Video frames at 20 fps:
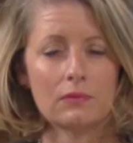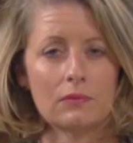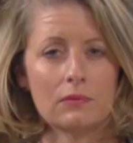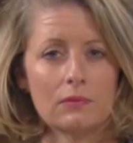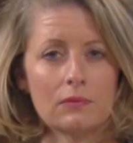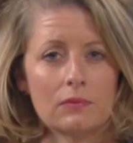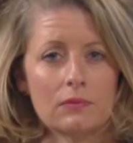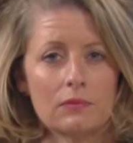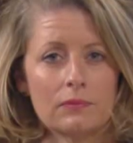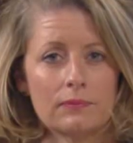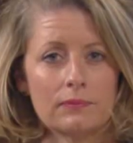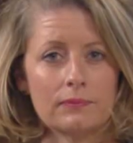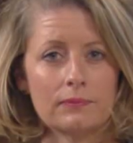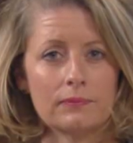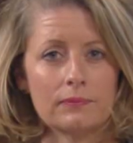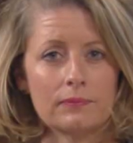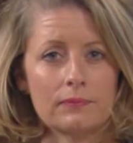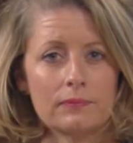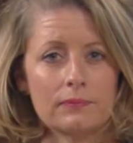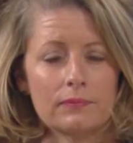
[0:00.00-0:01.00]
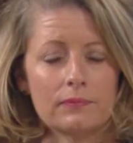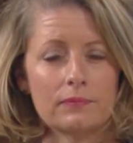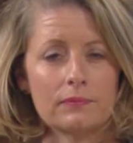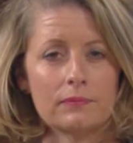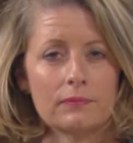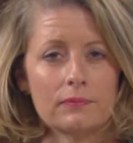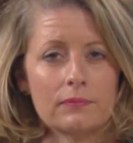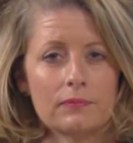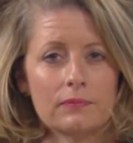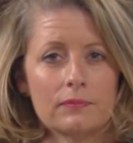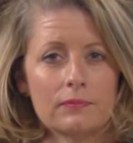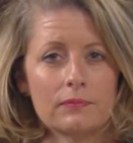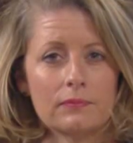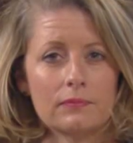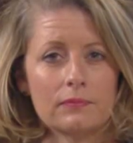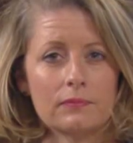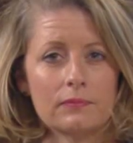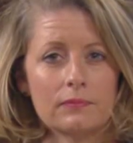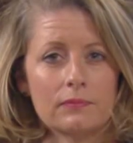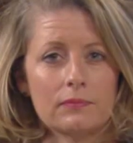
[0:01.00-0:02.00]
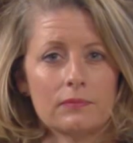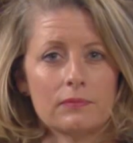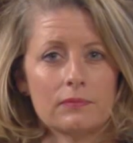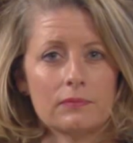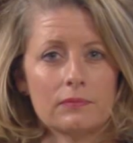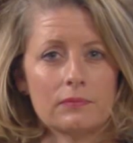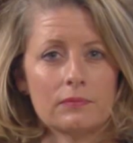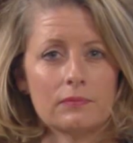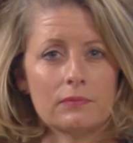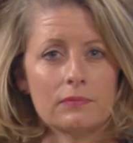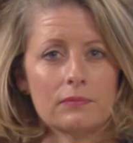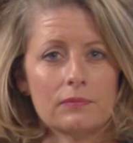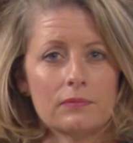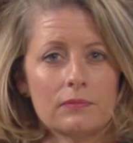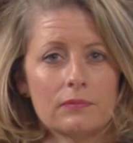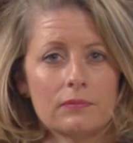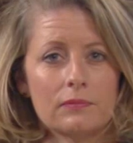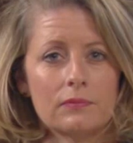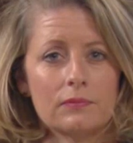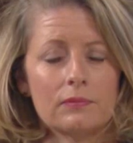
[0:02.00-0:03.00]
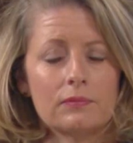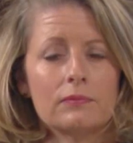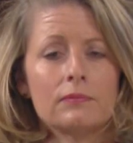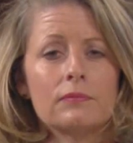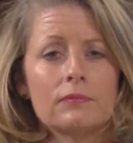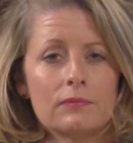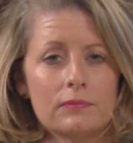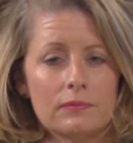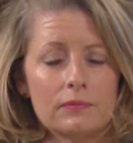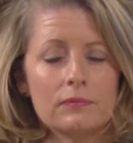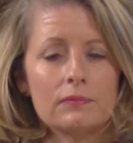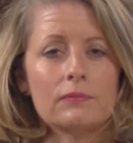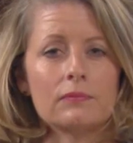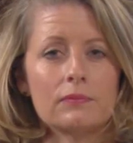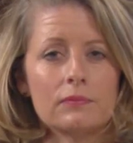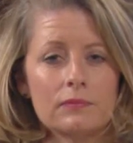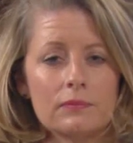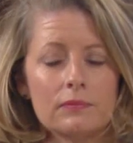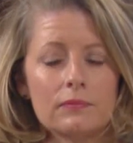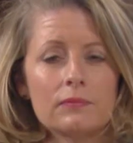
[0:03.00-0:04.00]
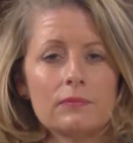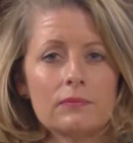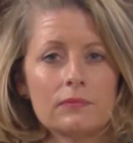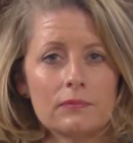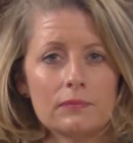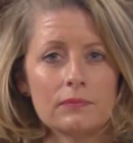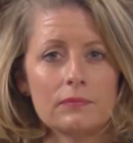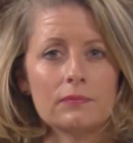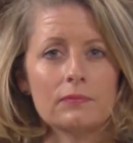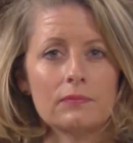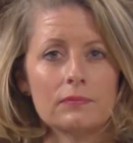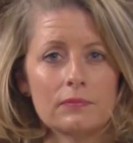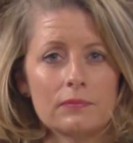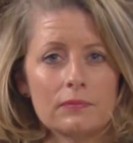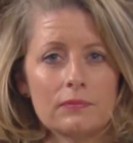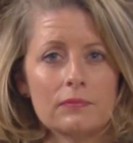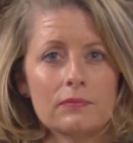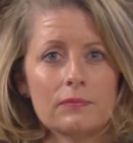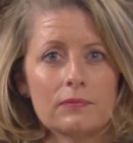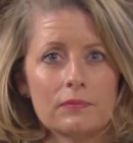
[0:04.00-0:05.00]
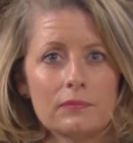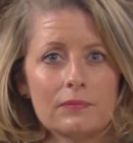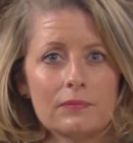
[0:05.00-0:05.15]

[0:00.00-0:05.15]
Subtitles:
This person isn't speaking.